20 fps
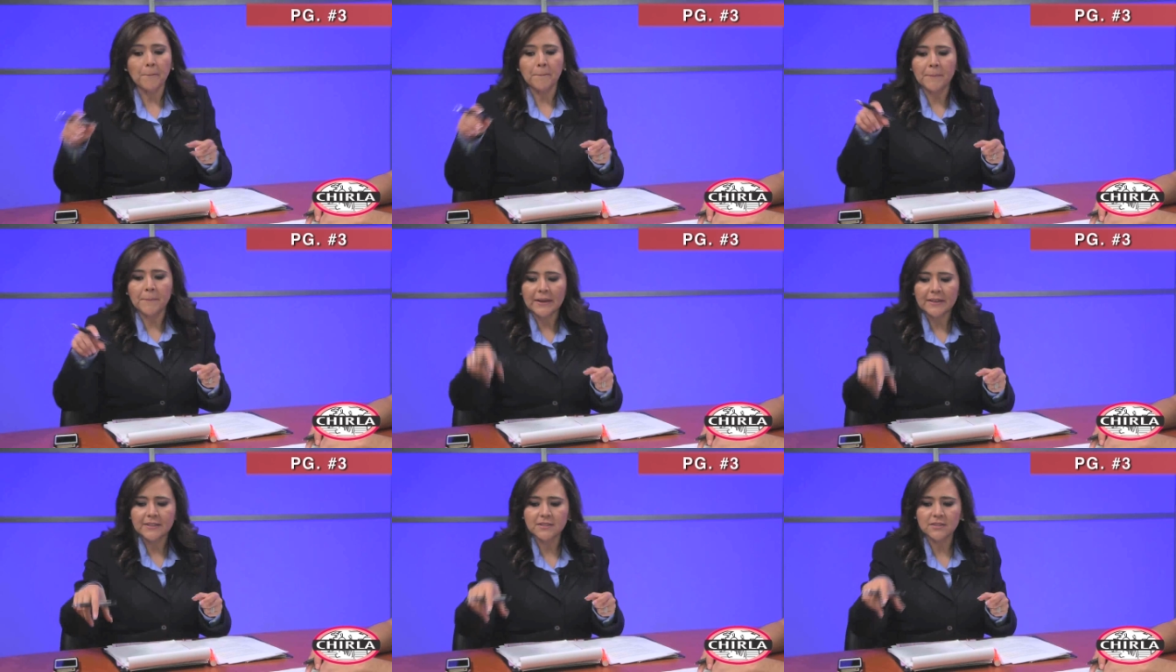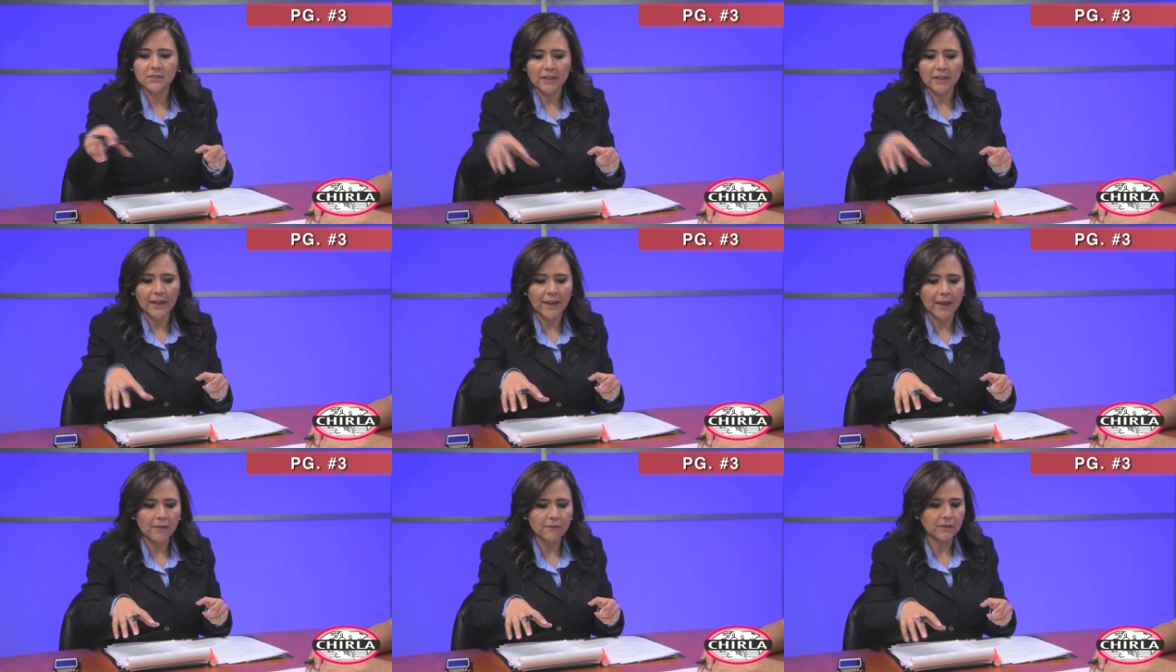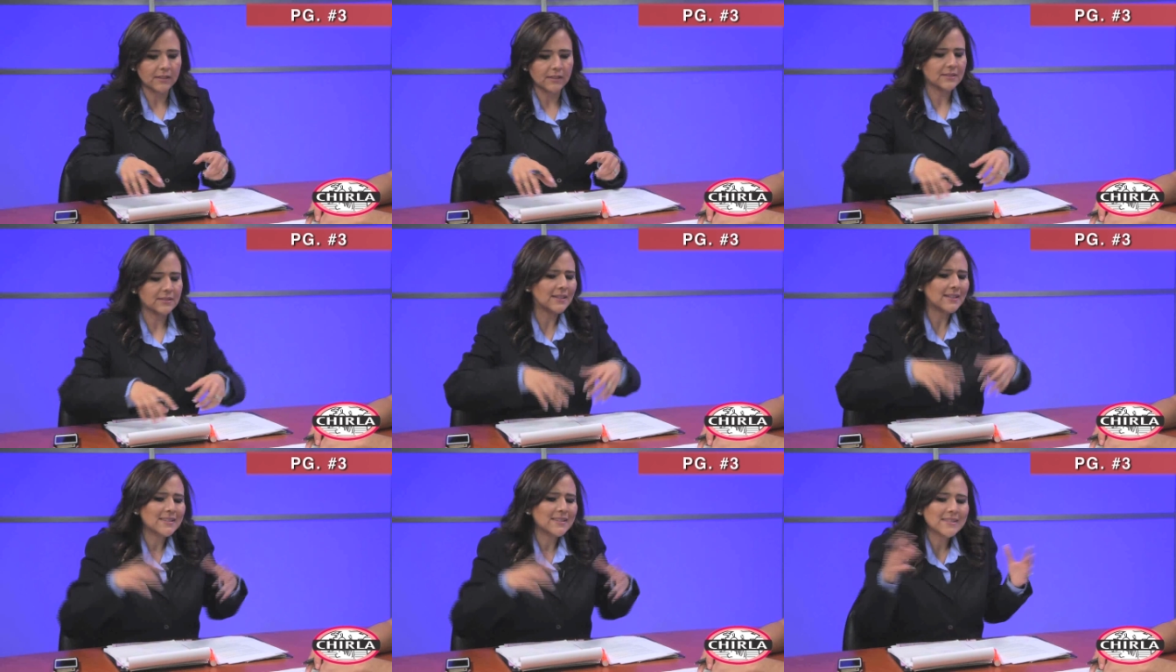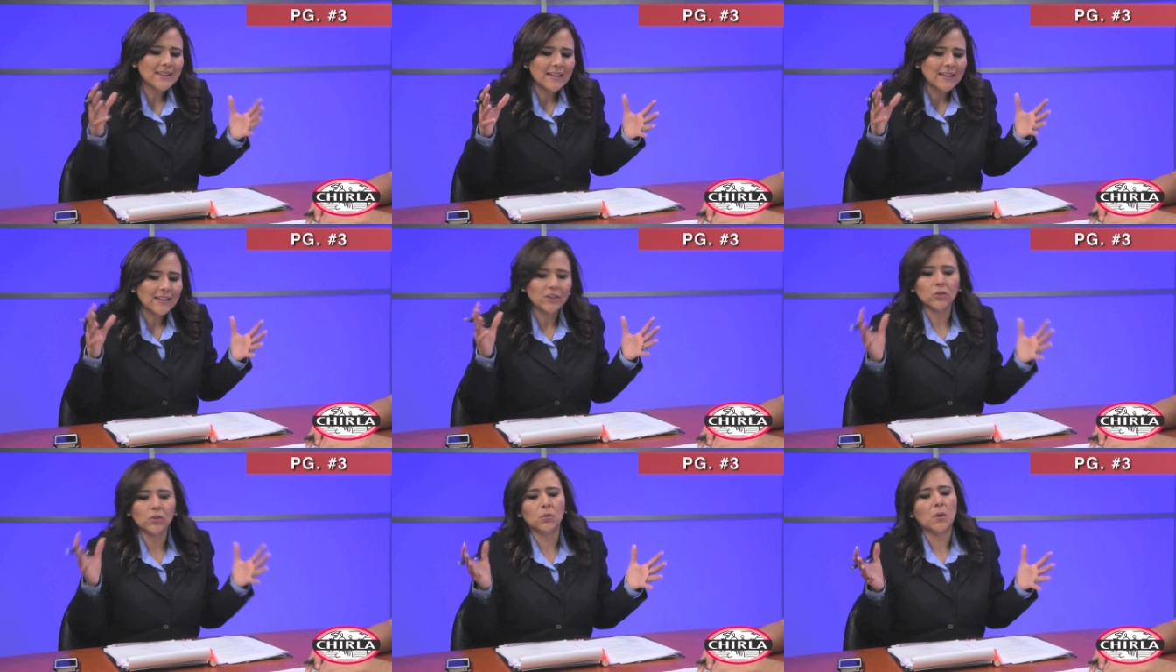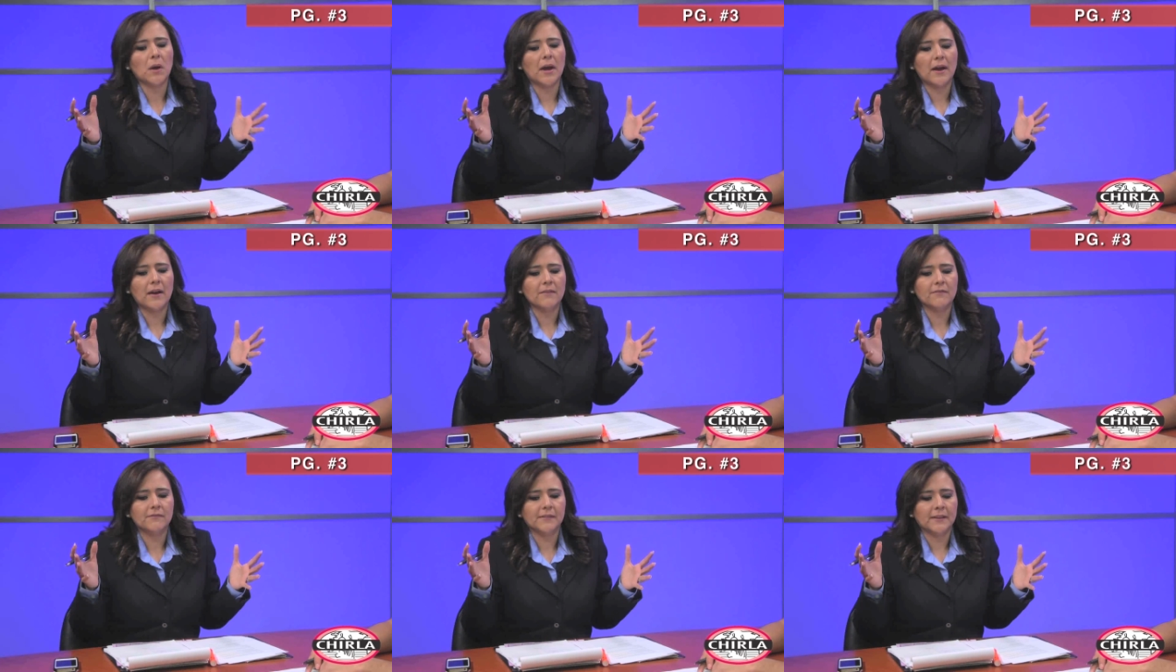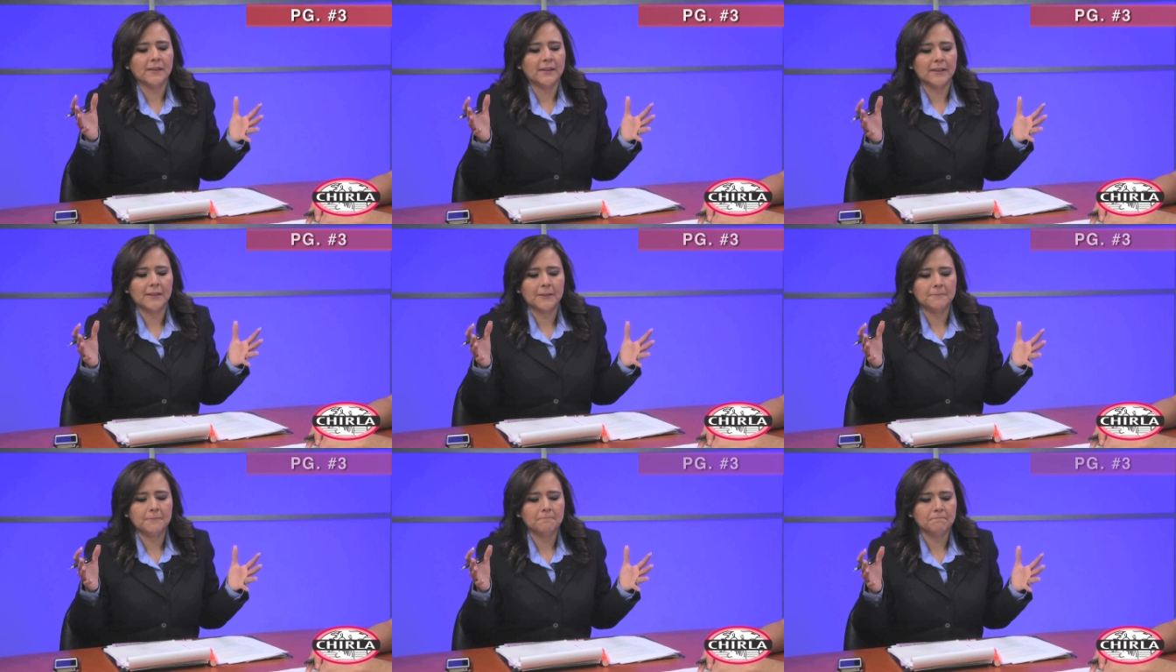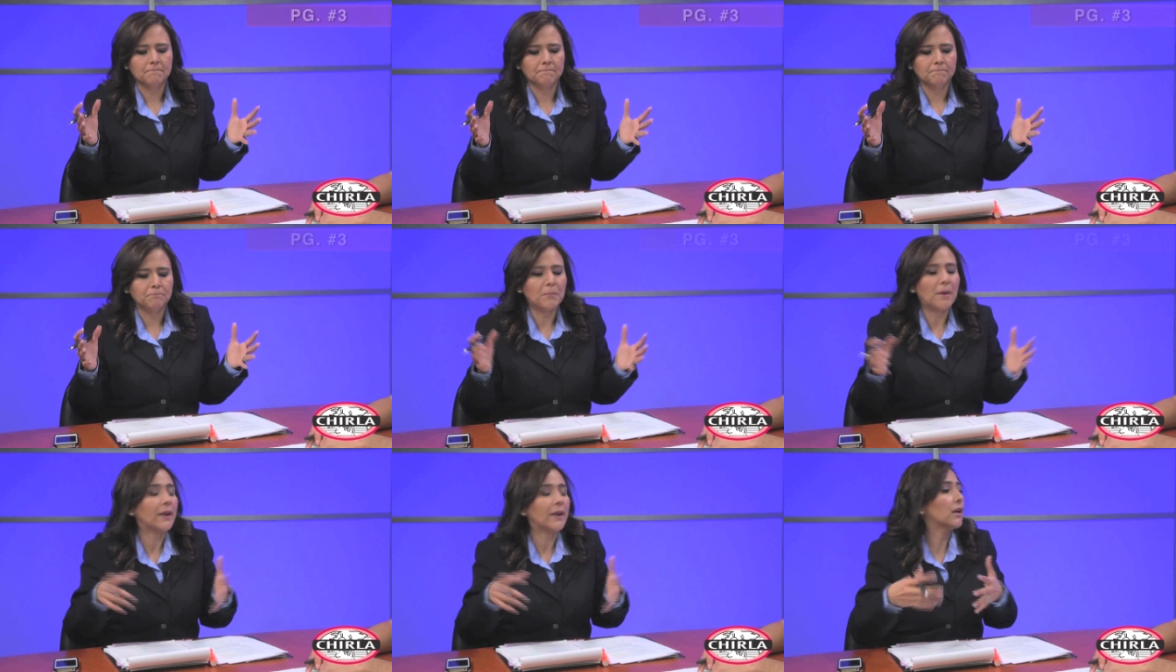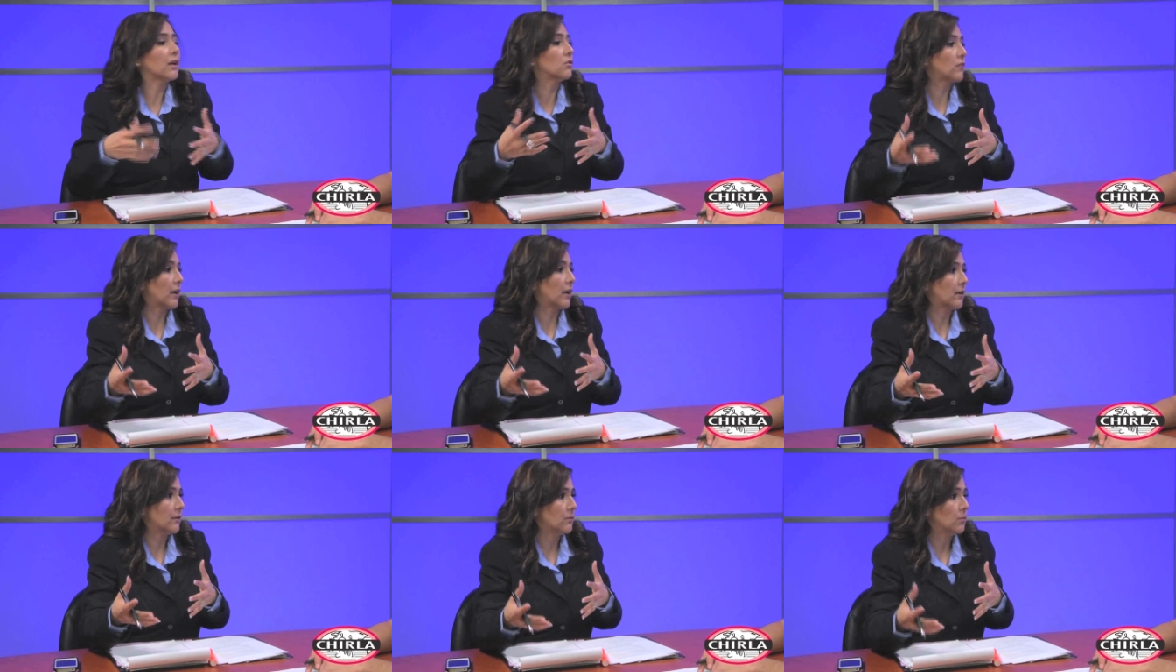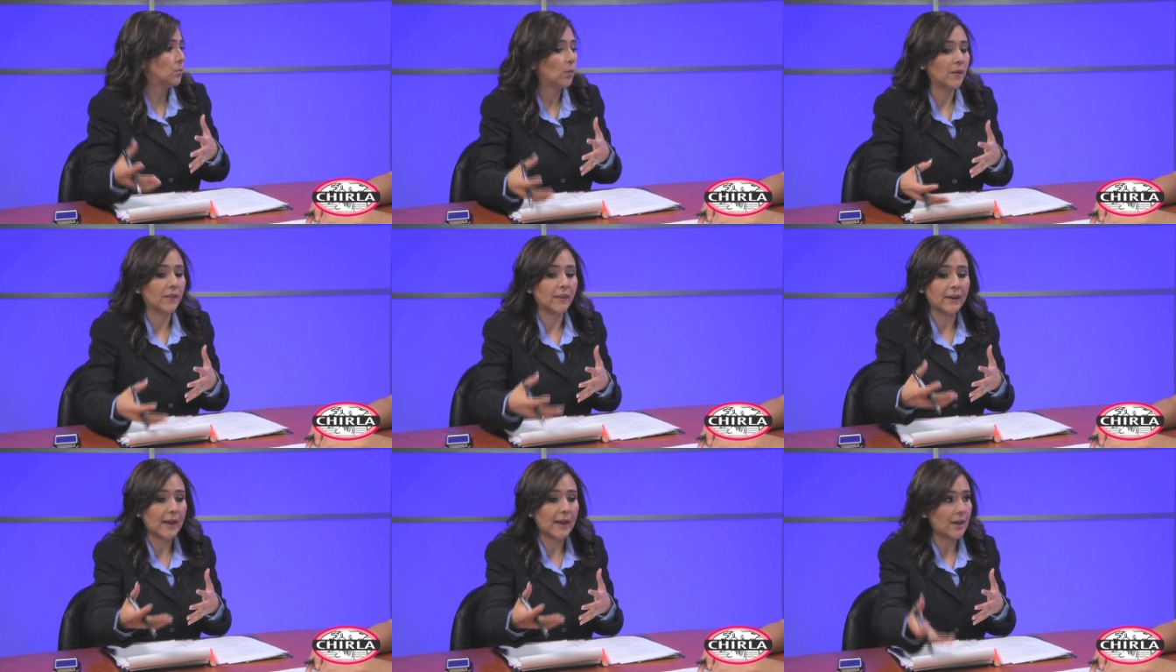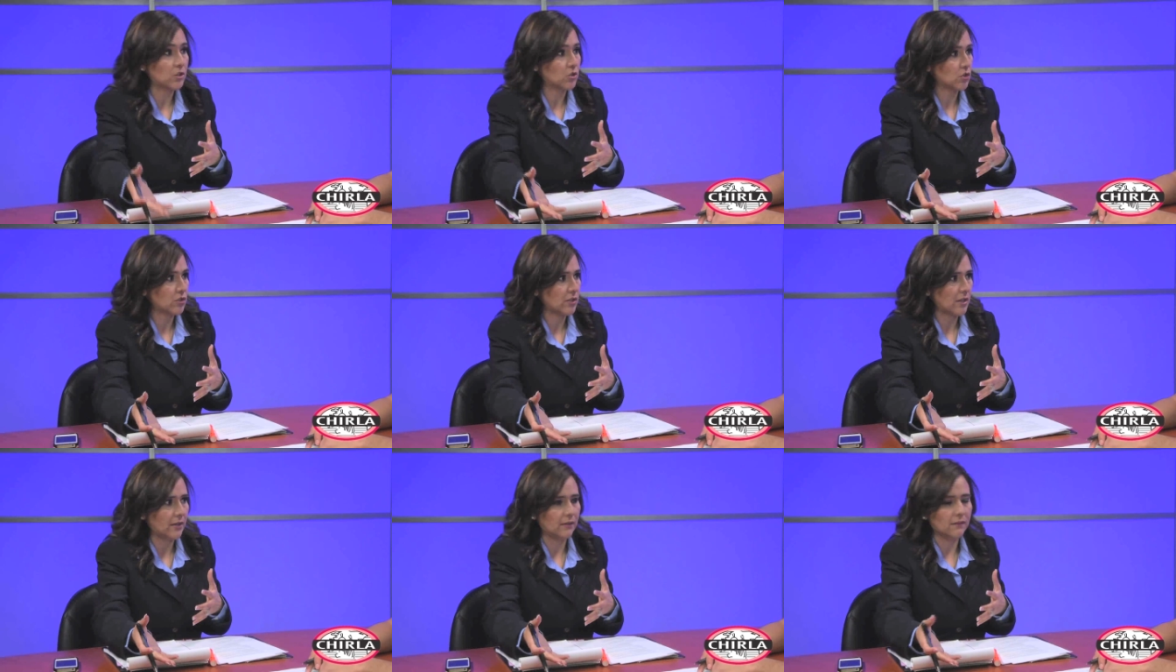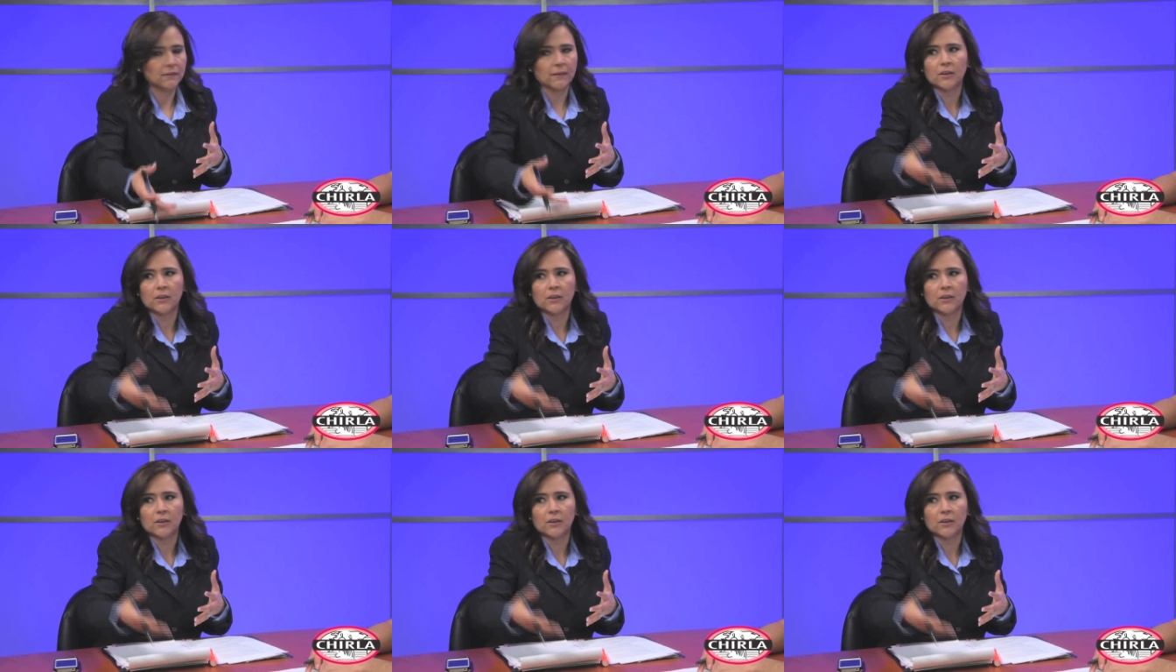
Based on that evidence, let's say you have a medical record yes. with an address on it uh-huh.